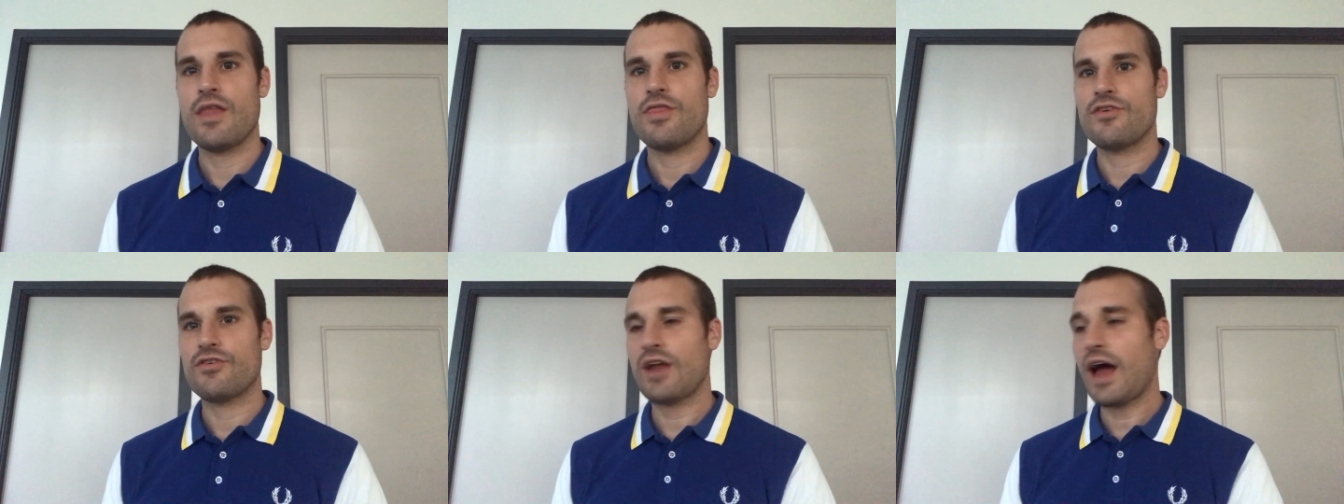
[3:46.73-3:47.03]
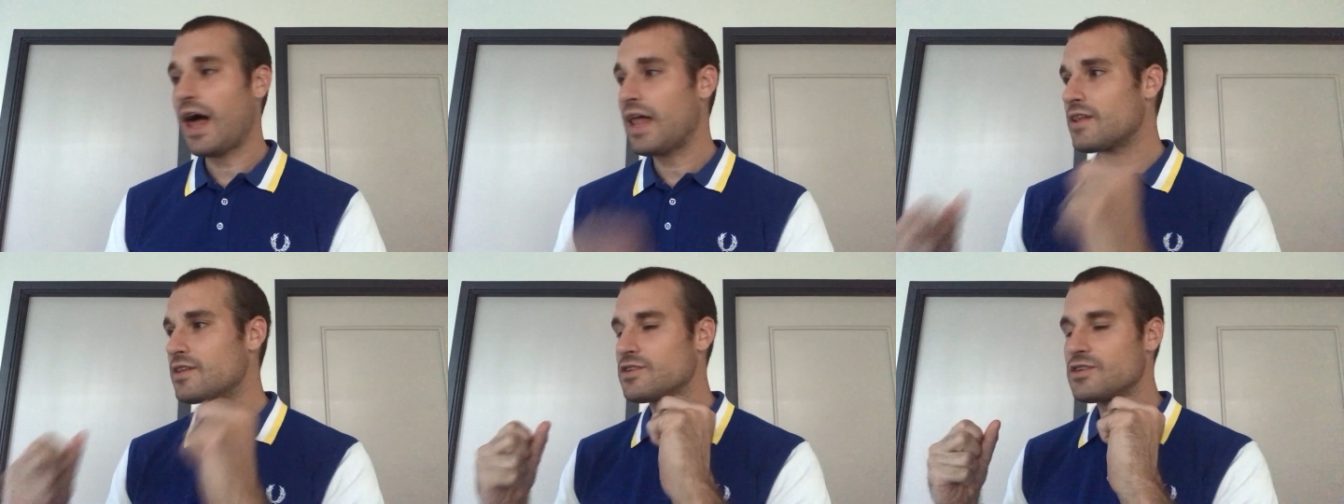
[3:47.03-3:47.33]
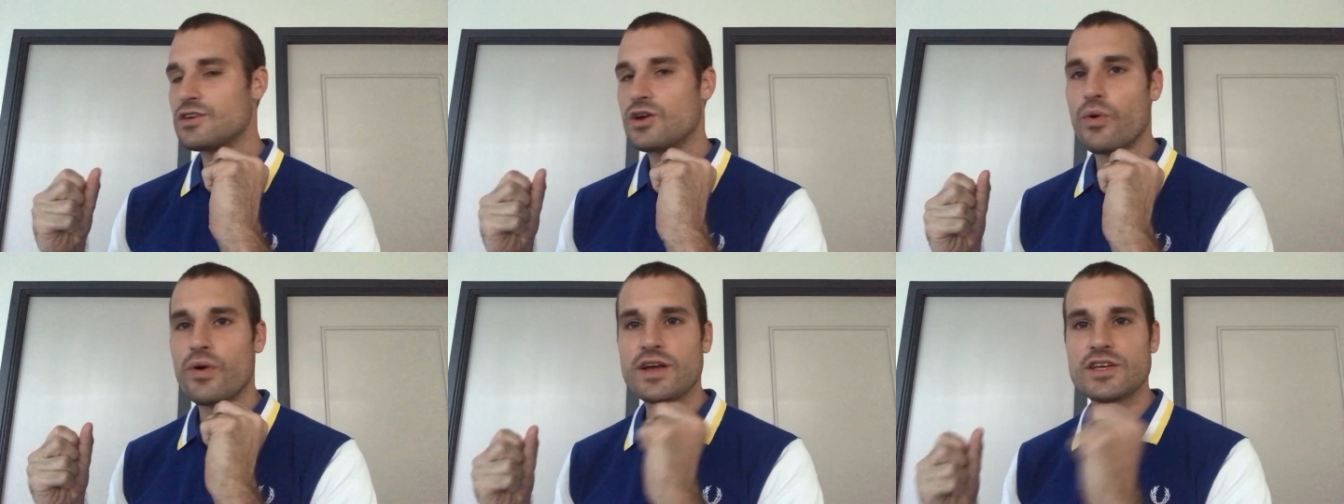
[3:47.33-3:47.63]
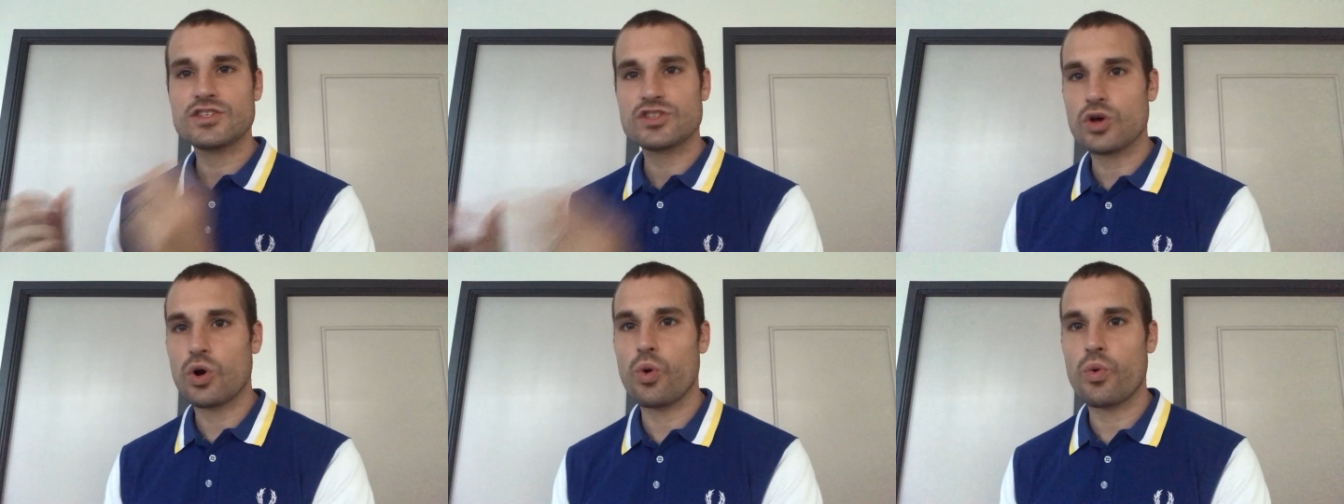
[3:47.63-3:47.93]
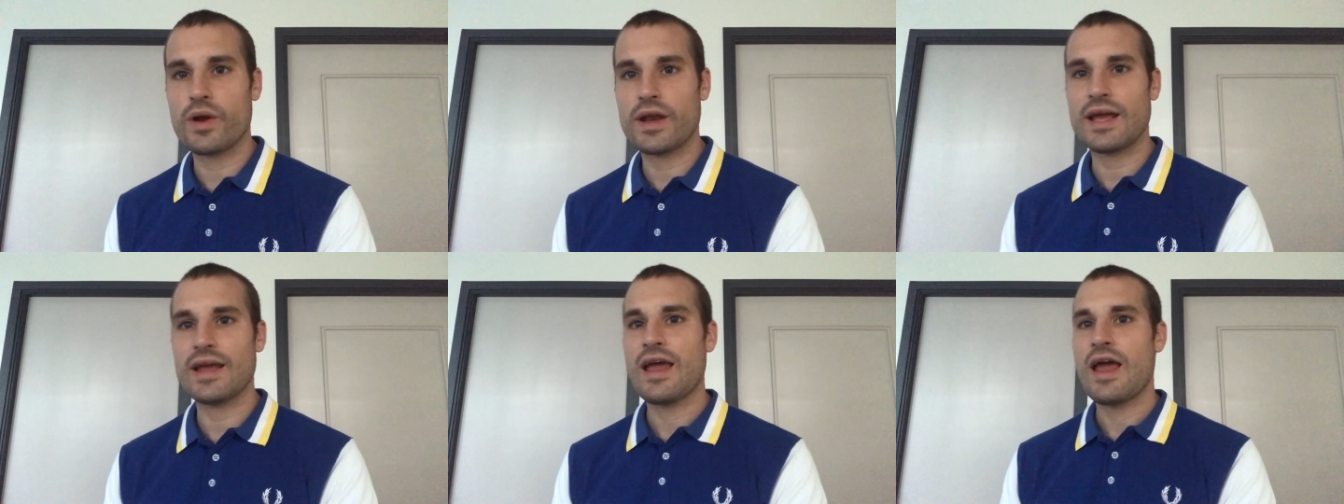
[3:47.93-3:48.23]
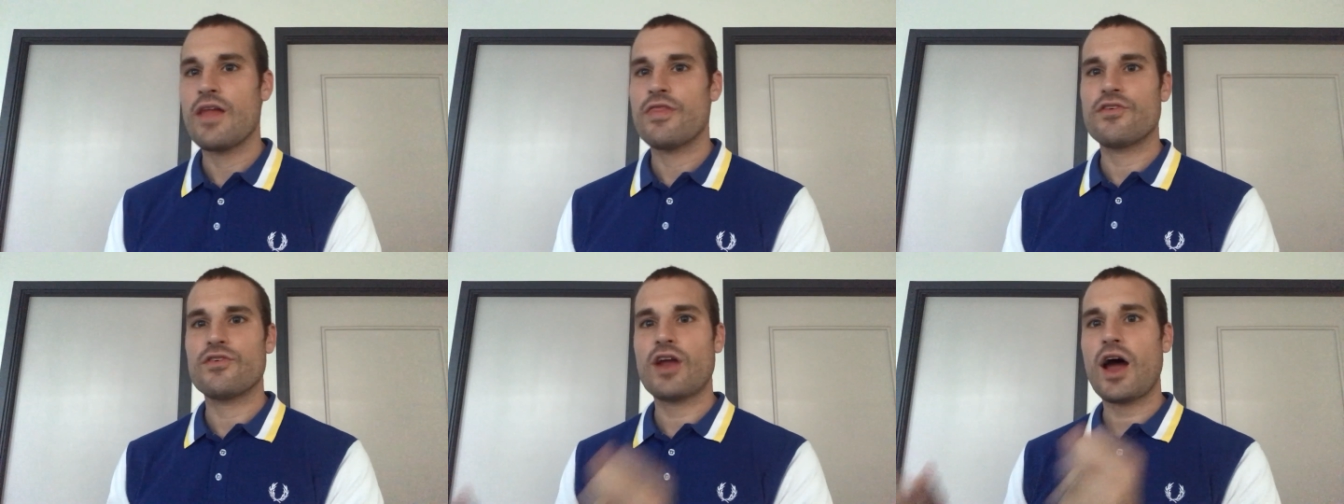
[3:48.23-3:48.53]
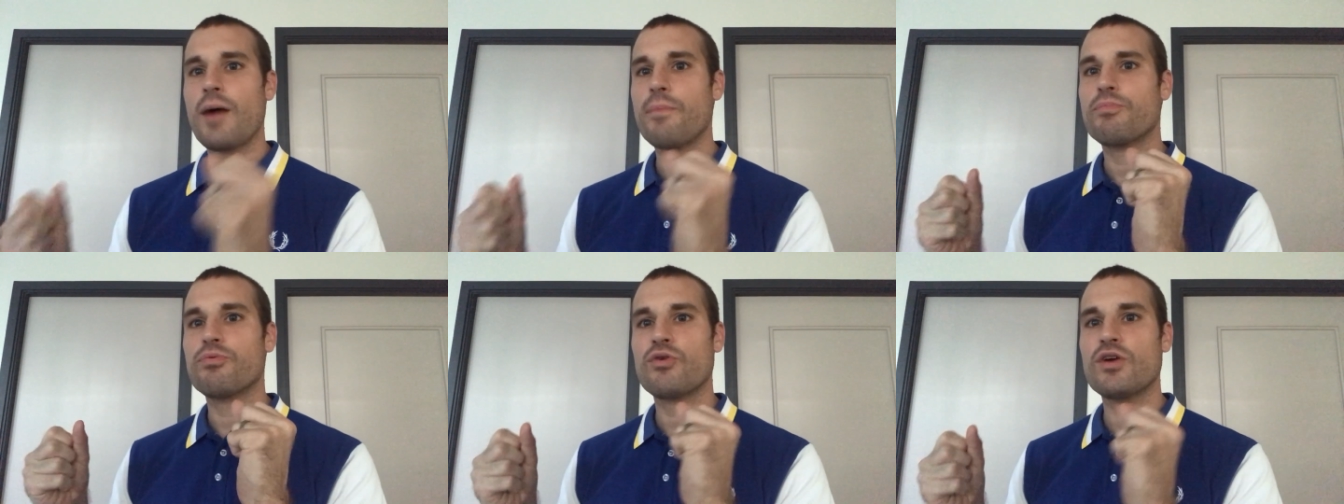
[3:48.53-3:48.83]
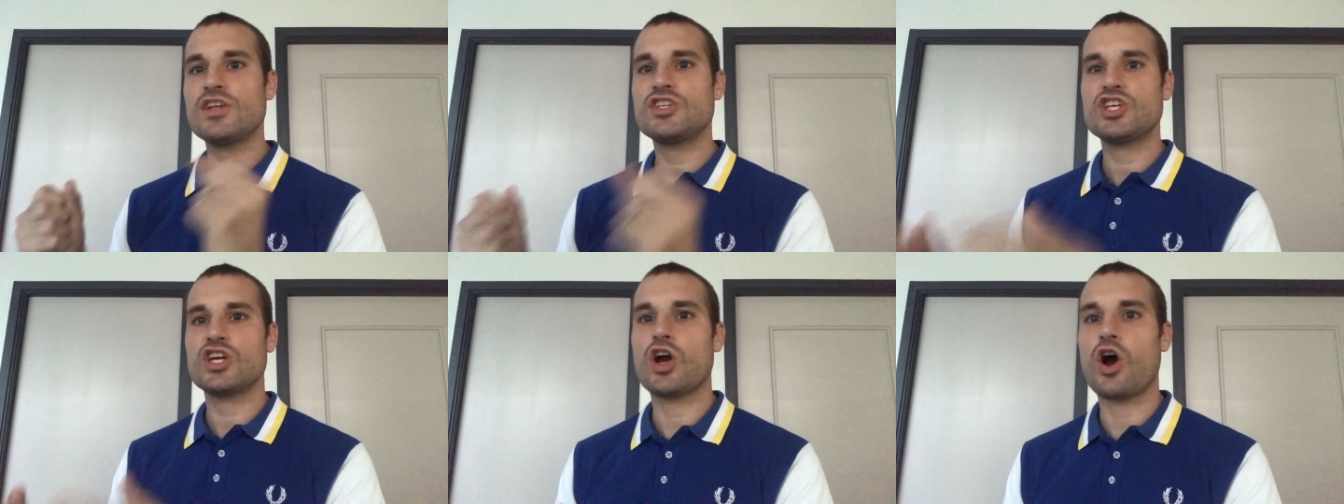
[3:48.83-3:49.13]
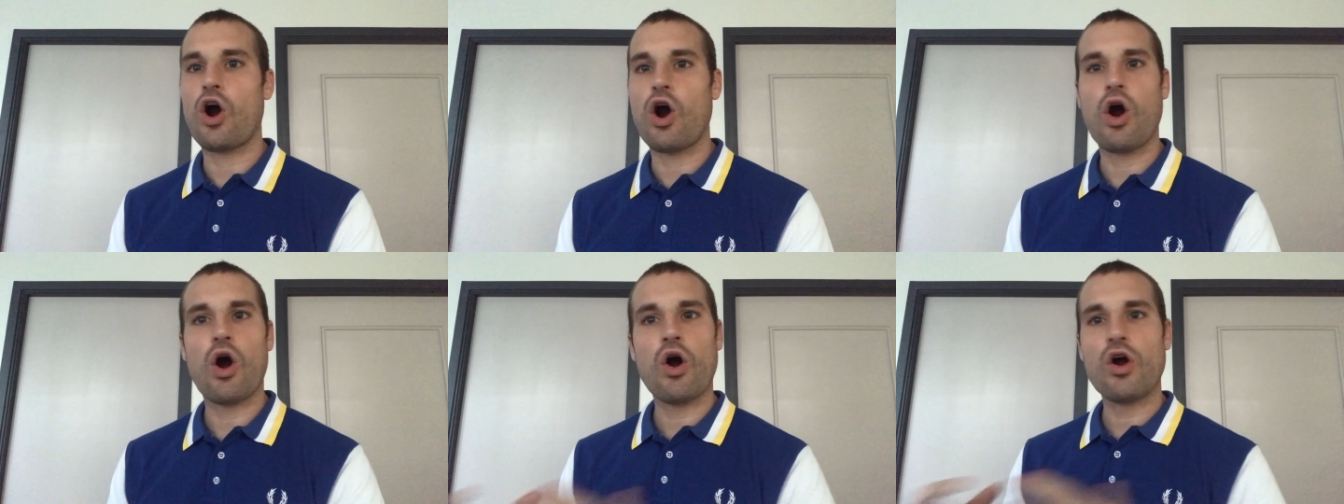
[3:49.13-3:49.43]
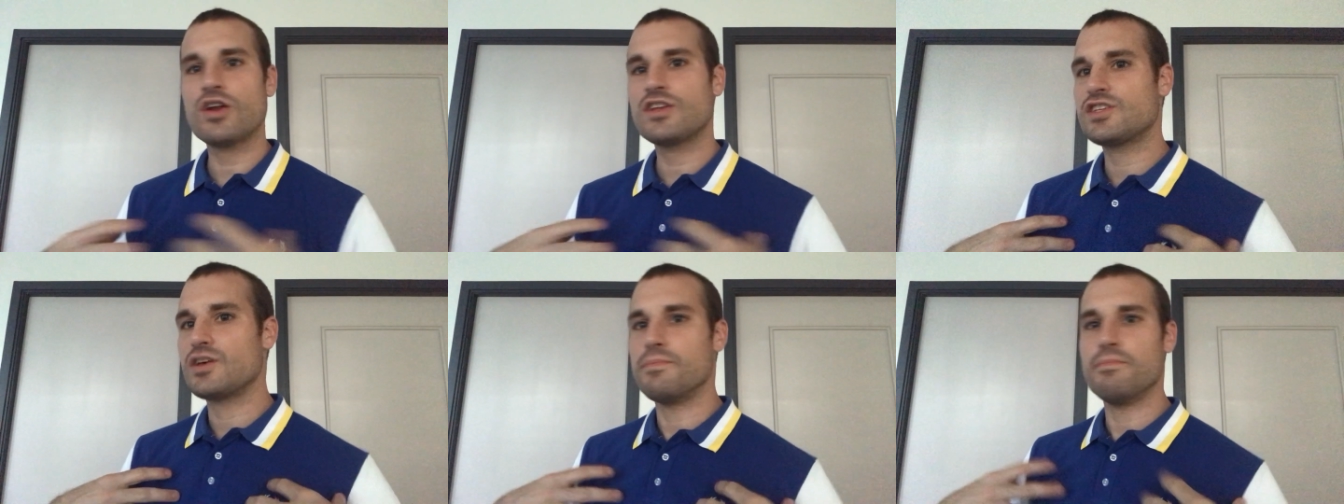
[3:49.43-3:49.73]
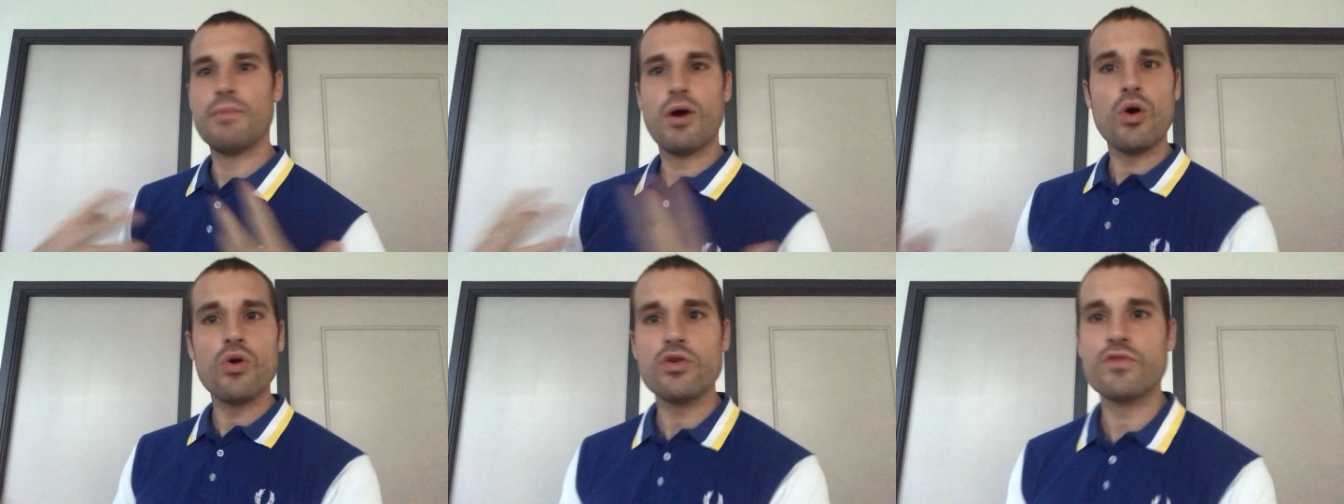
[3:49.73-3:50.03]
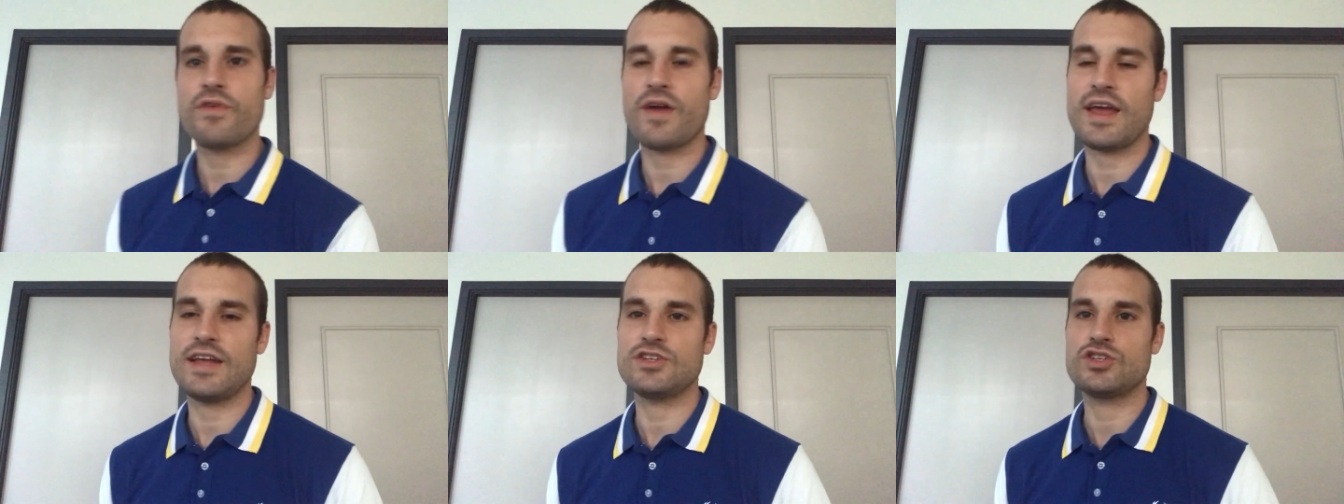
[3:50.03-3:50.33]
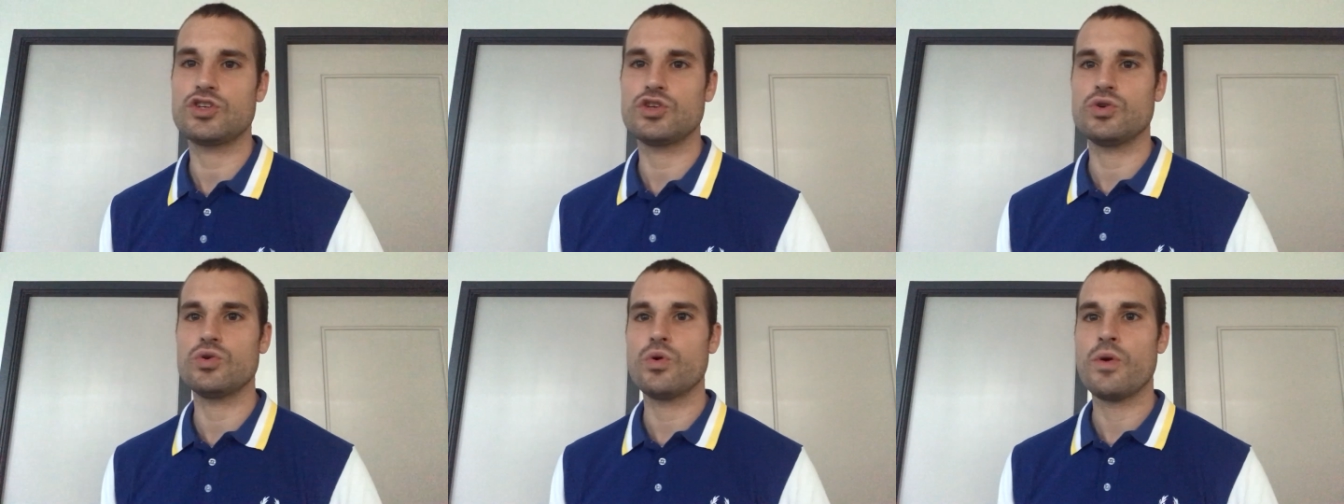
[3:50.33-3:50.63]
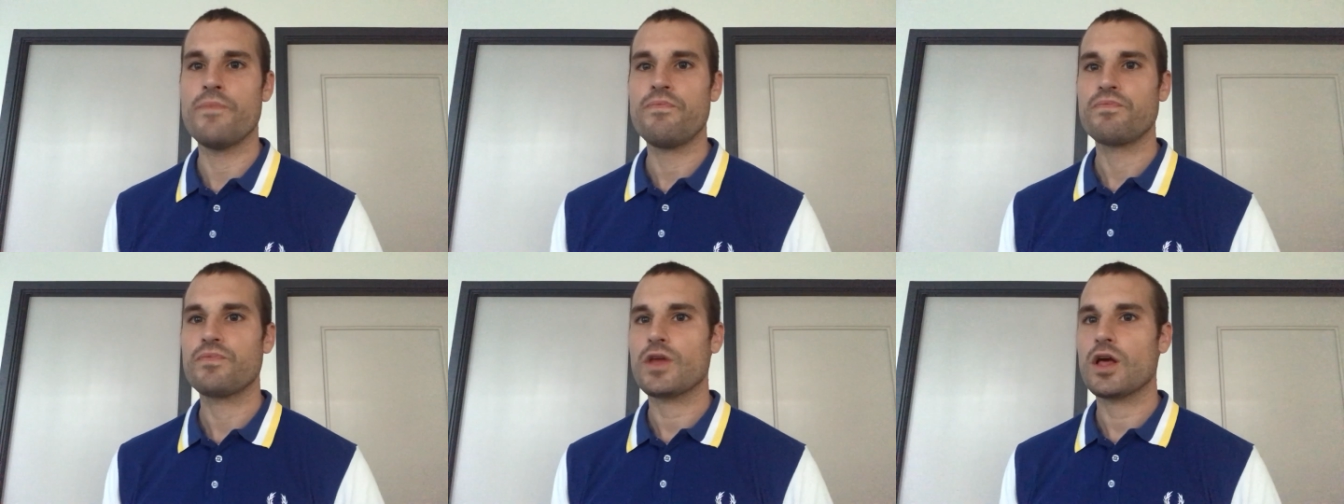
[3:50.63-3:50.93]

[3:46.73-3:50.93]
they're not going soul winning, they're not preaching hard to motivate you.